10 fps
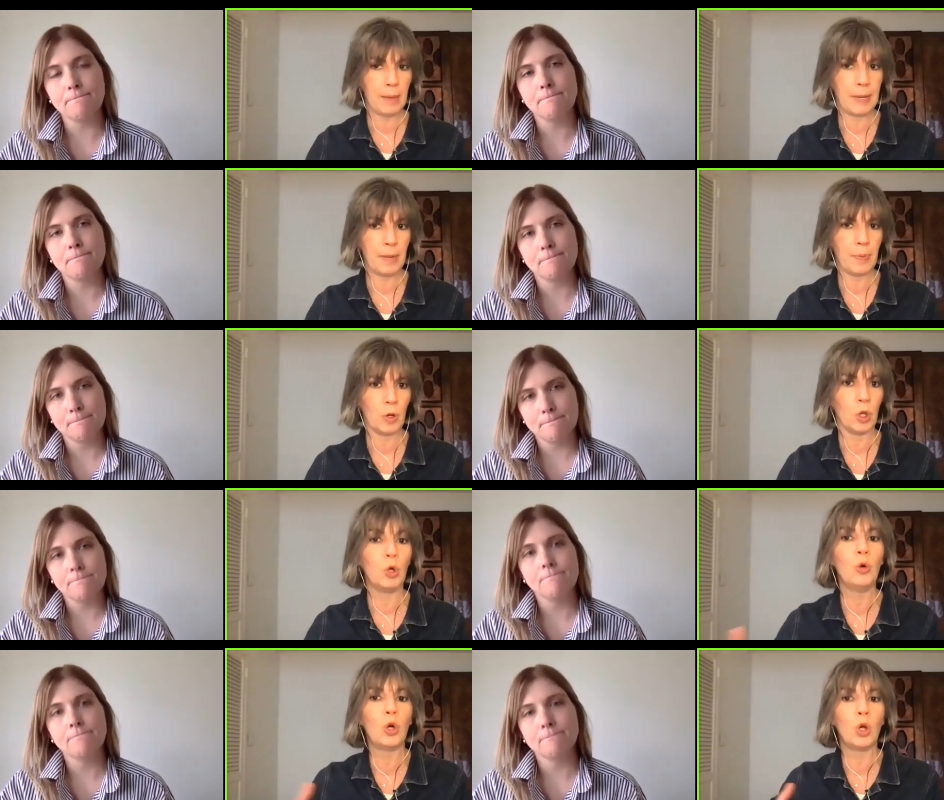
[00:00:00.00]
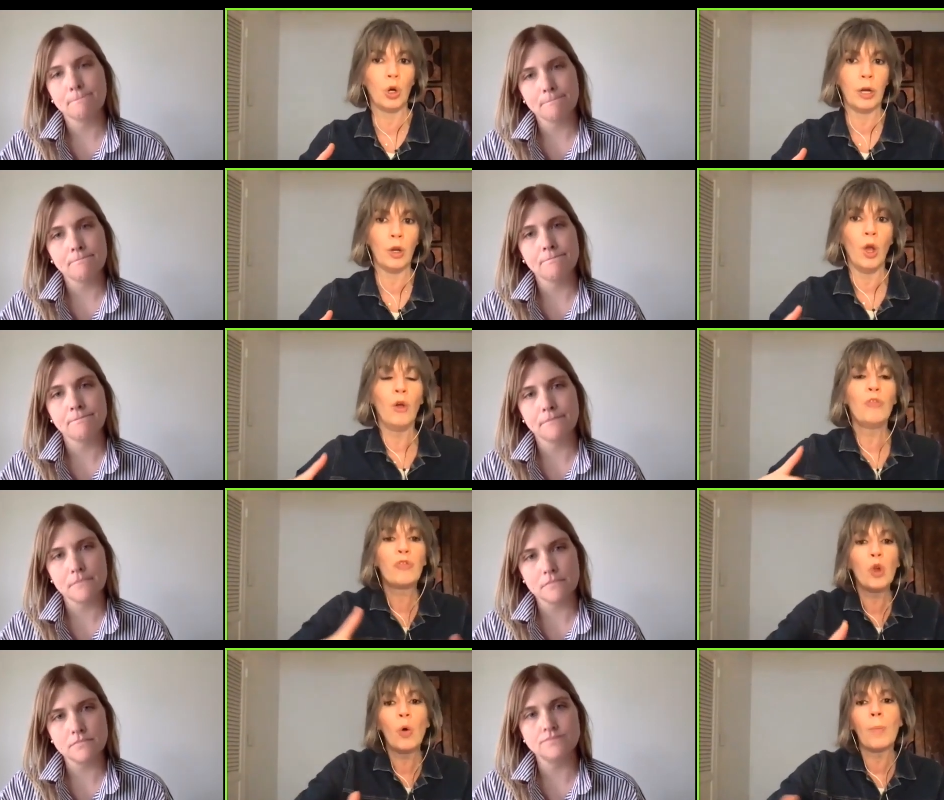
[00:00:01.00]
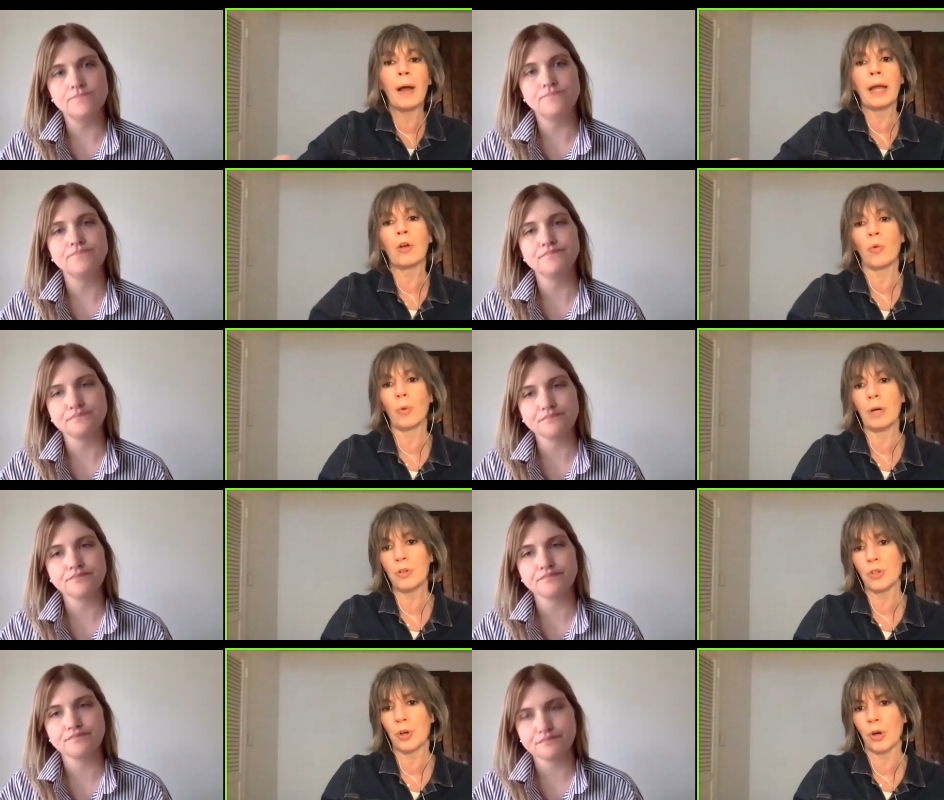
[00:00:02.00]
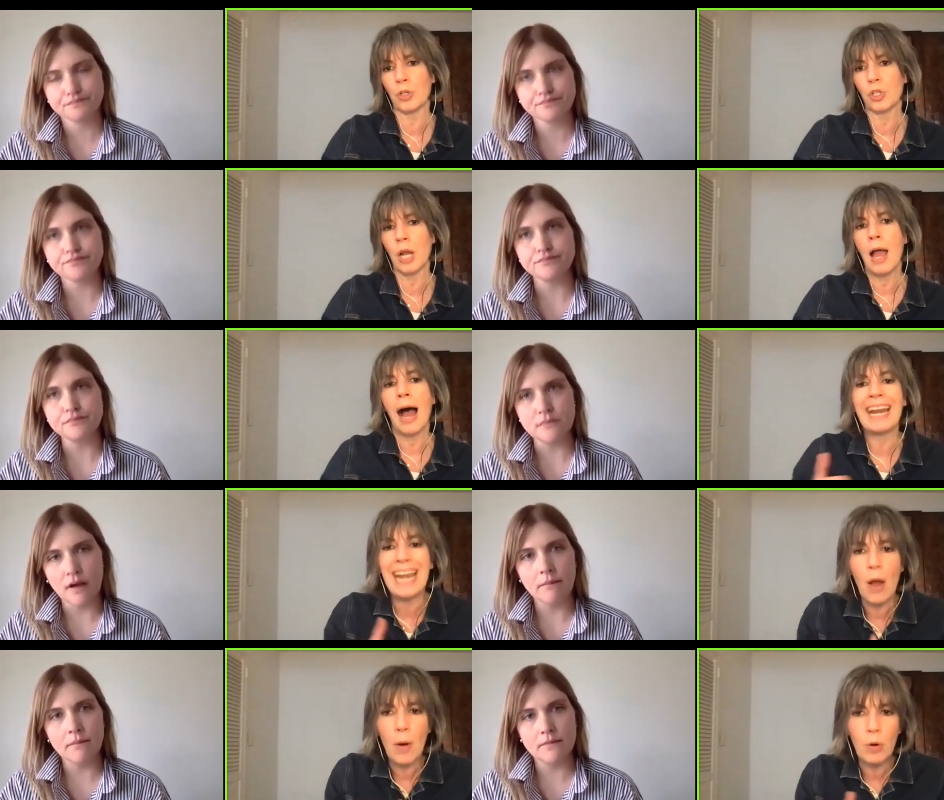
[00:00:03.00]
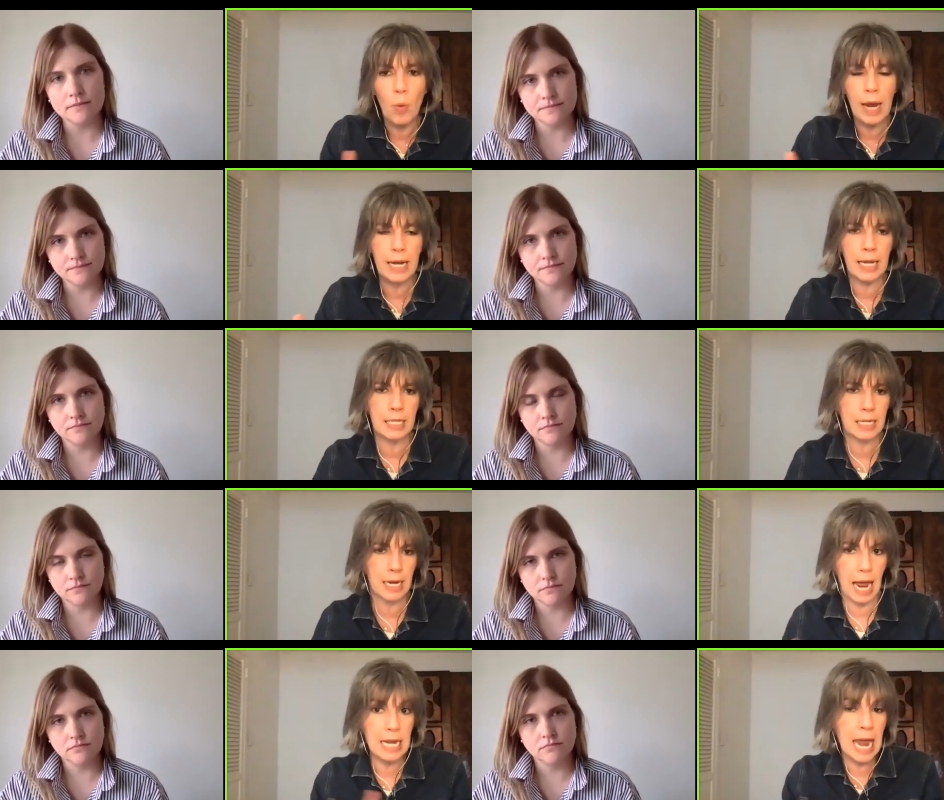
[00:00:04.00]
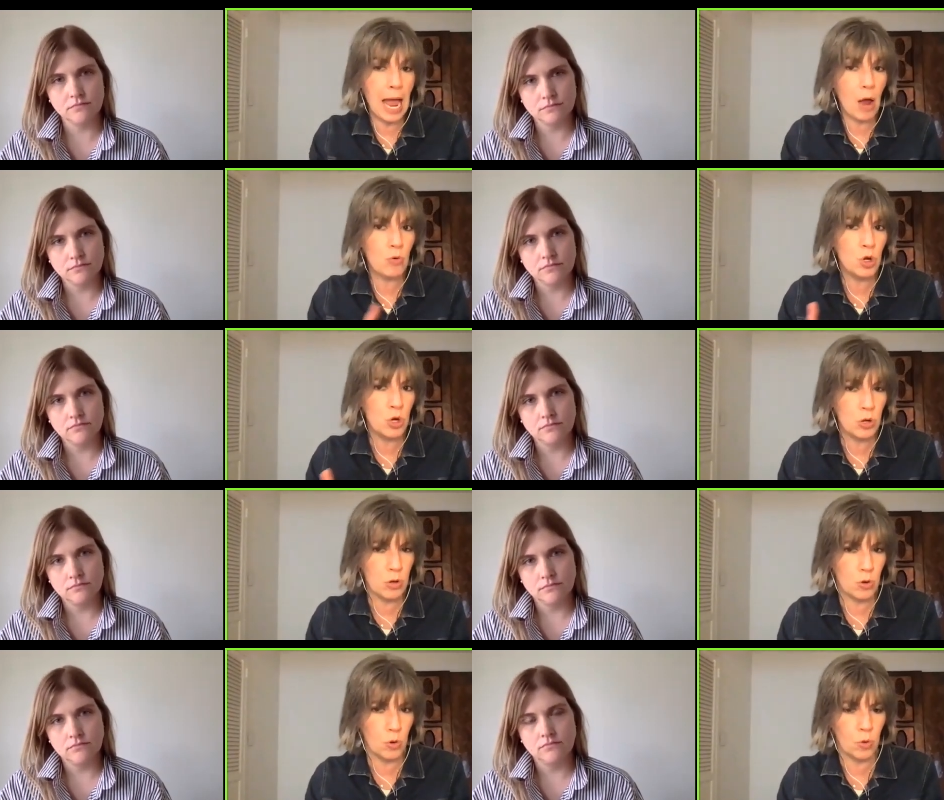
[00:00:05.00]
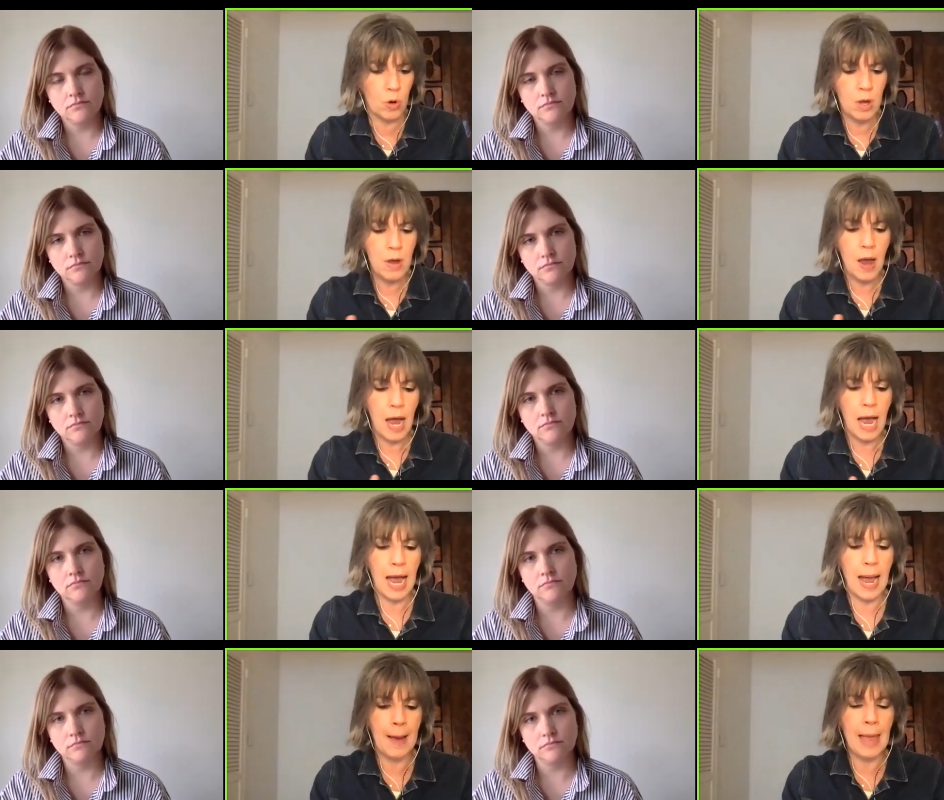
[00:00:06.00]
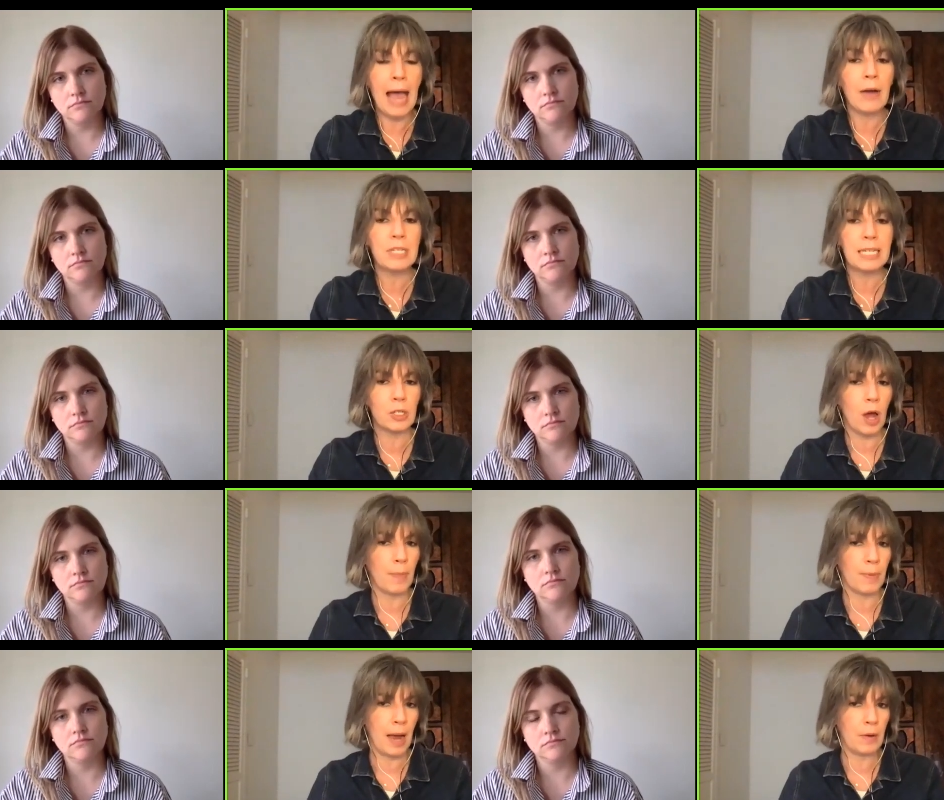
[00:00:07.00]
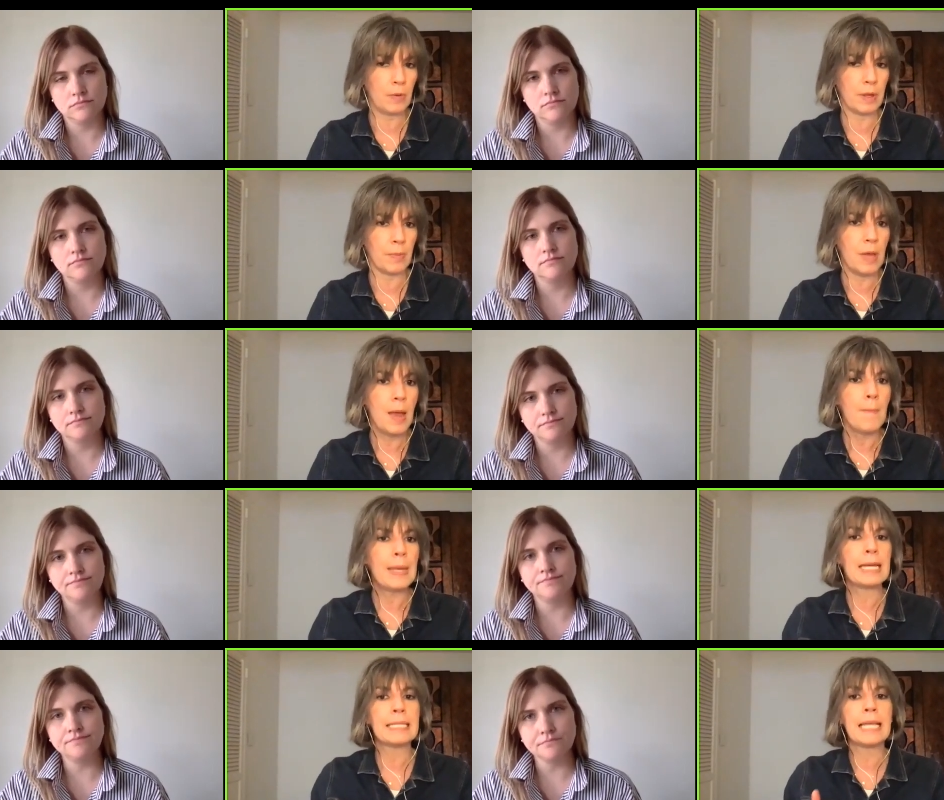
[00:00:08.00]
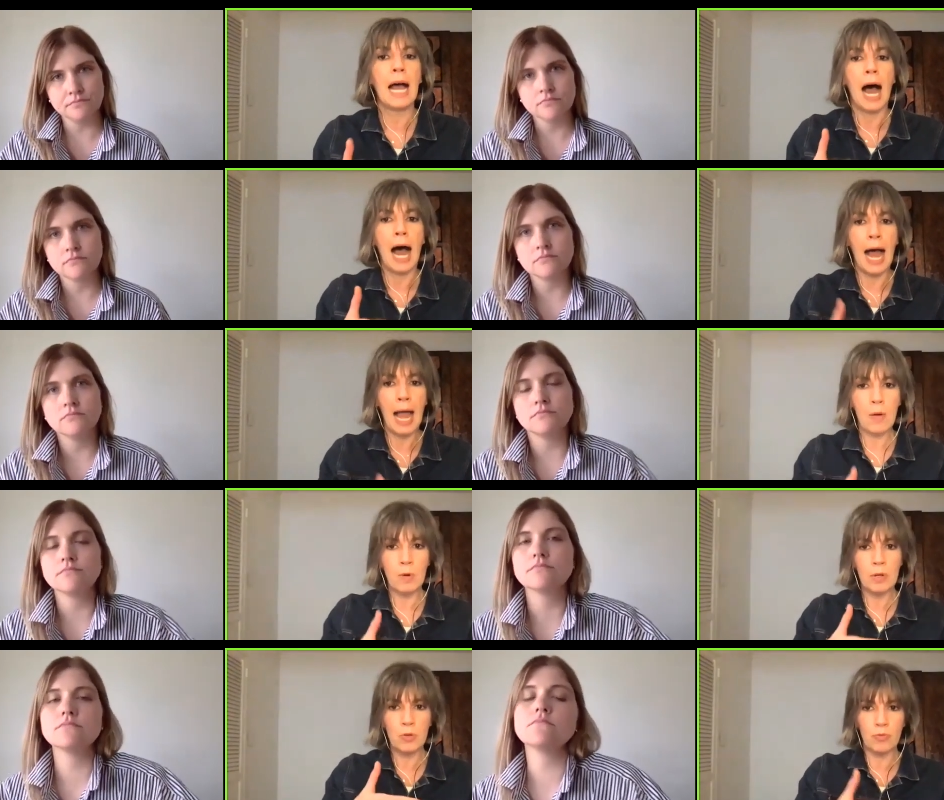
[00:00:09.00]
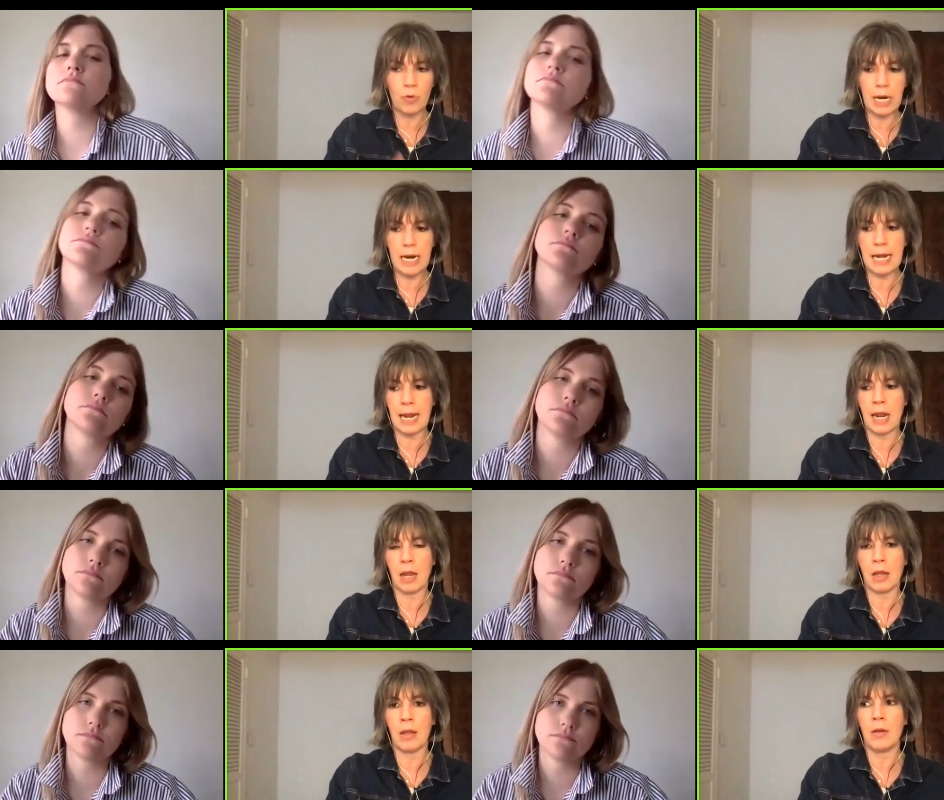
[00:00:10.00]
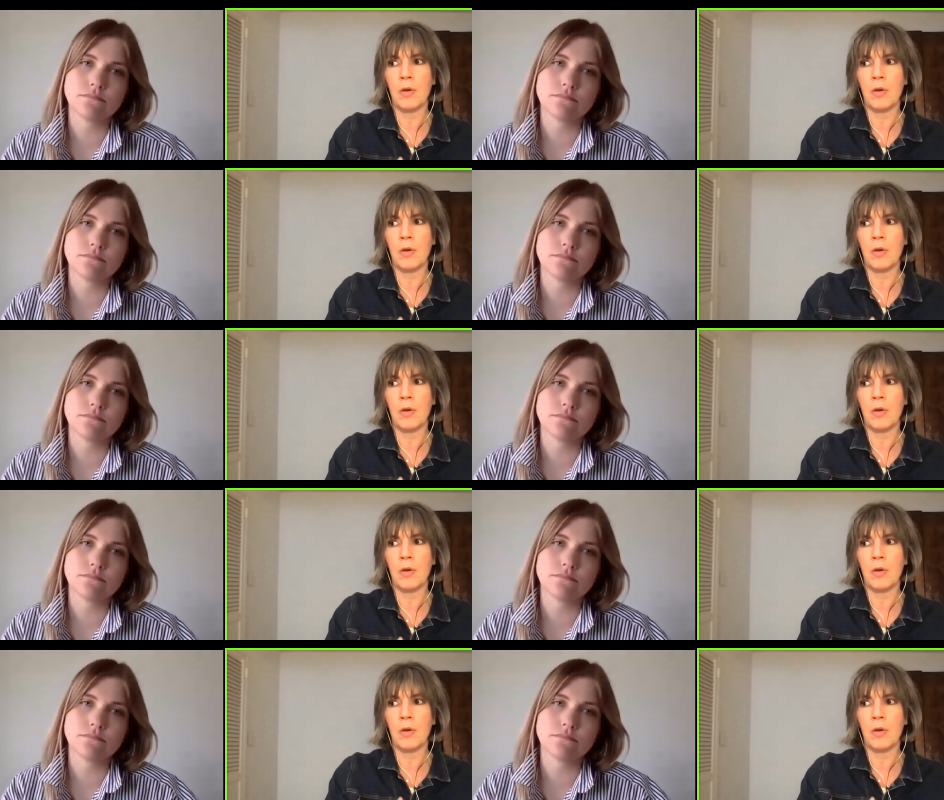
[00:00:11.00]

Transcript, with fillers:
Speaker 1: people who could fuel my career search. I now had a way to get into, I now knew um, how to stay top of mind with them because I was reading